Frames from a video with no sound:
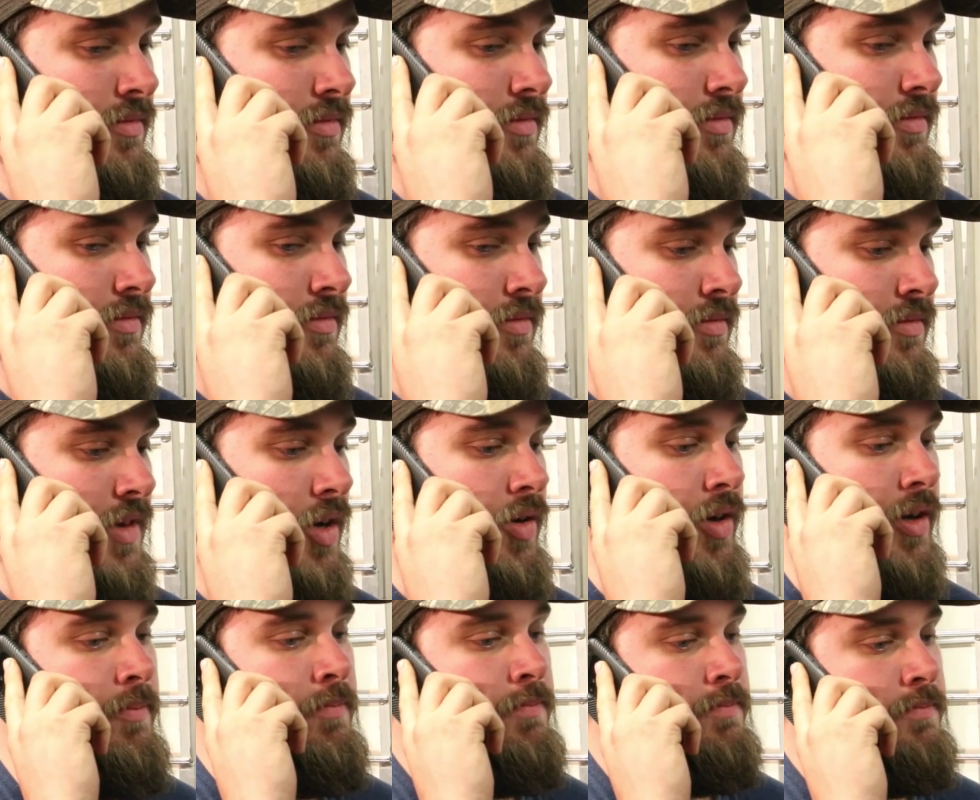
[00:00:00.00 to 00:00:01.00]
maybe being
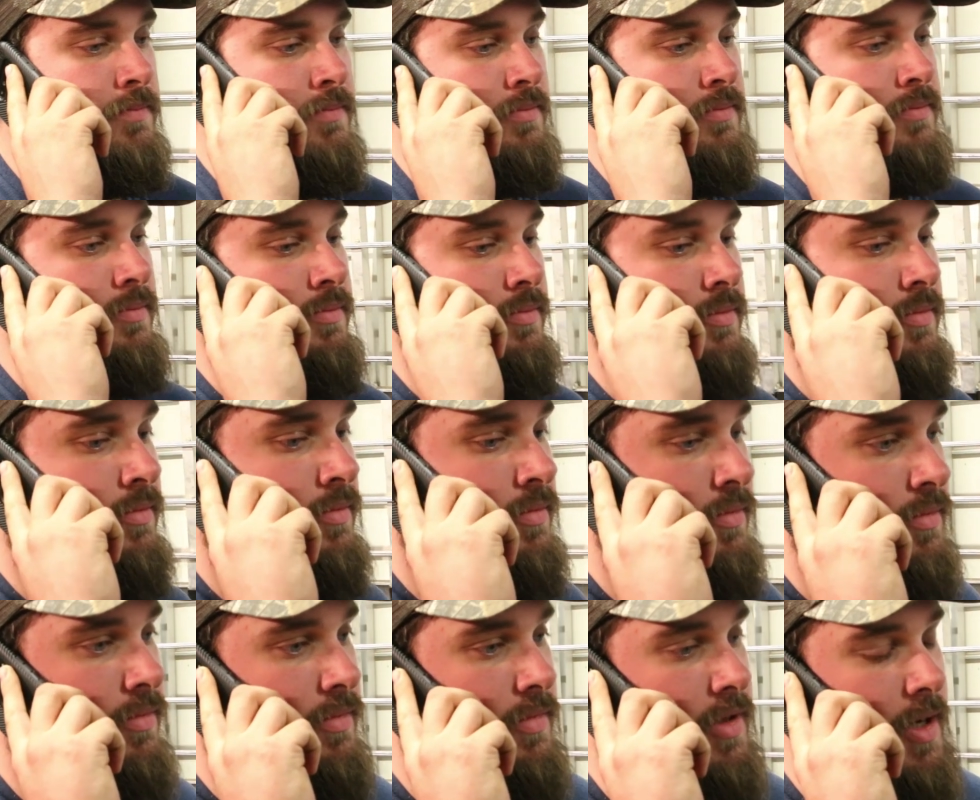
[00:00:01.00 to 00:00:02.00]
kind of
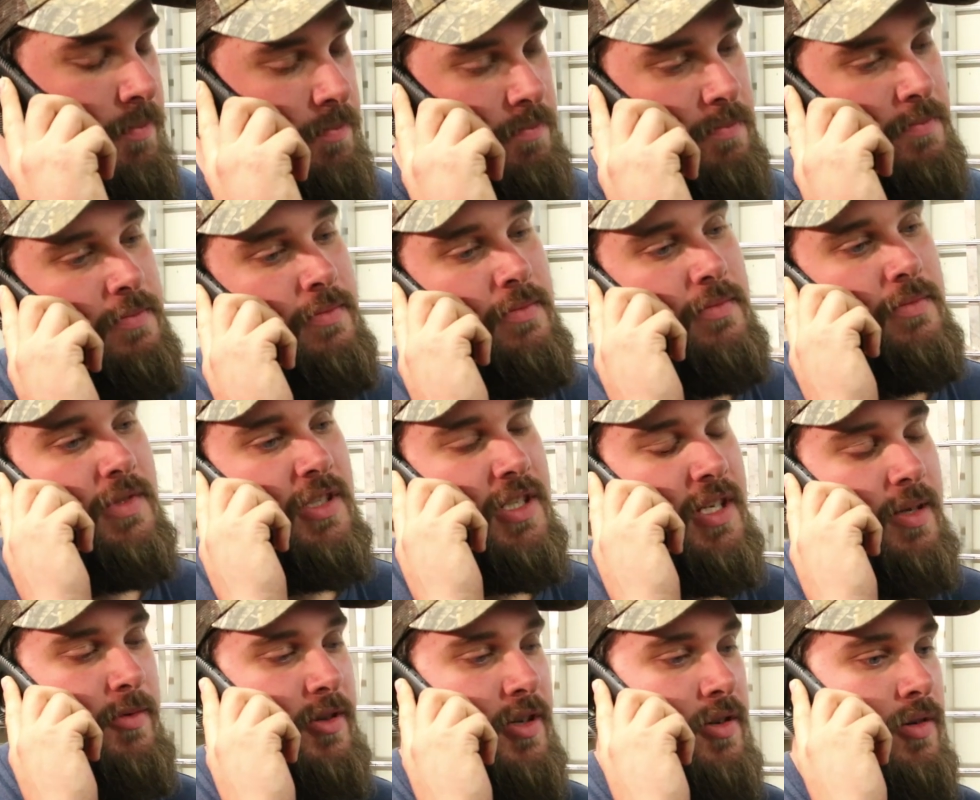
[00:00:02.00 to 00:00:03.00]
uncertain about the future
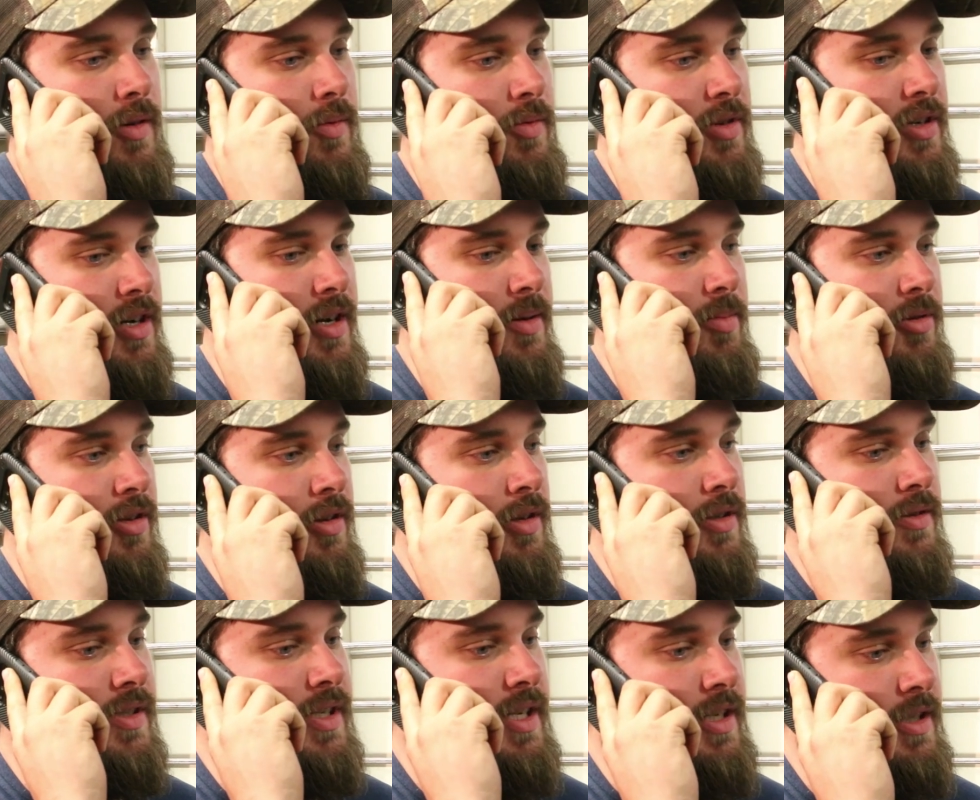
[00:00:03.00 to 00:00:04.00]
and thinking he wants the
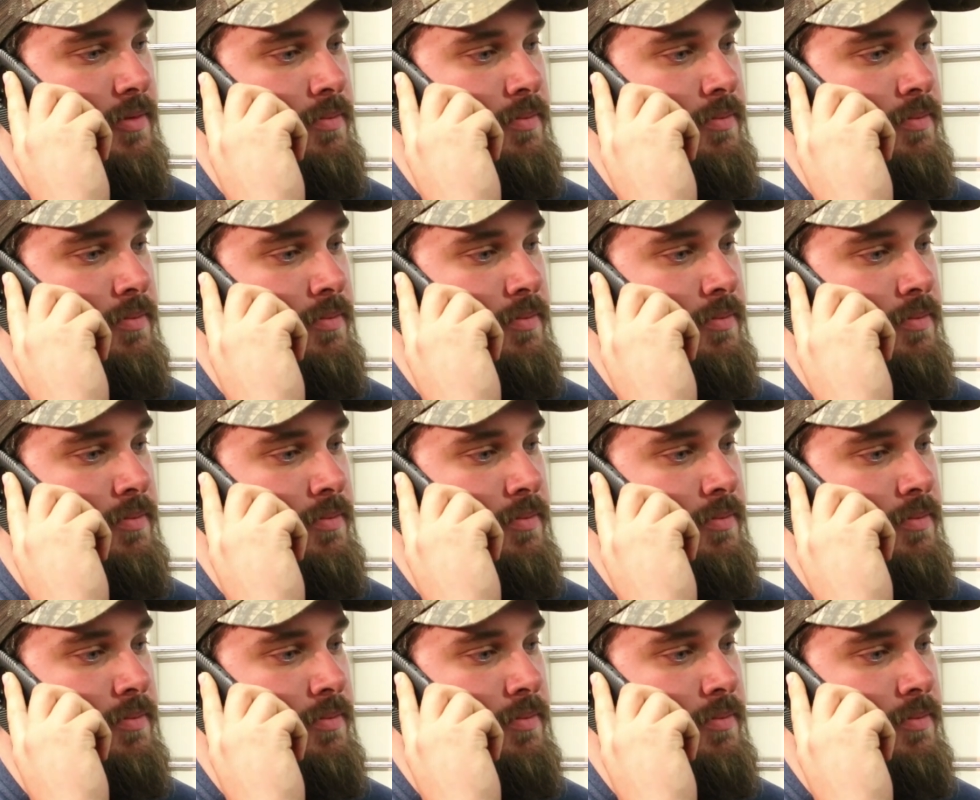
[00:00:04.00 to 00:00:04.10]
orchard, but